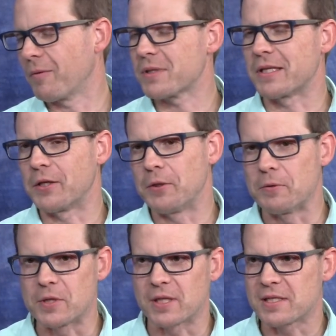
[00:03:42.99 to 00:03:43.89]
I wasn't
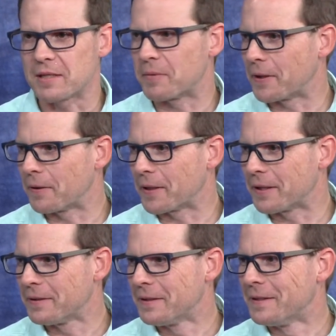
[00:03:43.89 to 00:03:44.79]
huge on
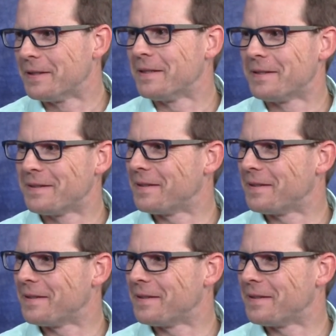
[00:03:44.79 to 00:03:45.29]
seminary. Yeah, really?